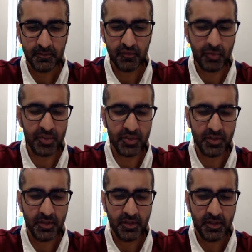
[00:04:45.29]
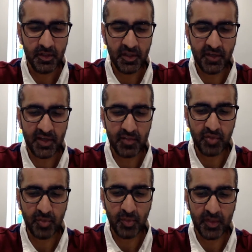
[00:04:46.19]
Rubbish. You never had a
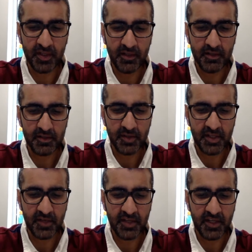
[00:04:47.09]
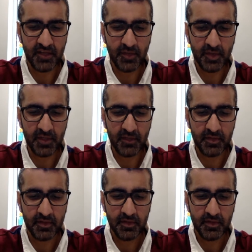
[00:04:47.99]
proper wedding, so I never gave you a gift.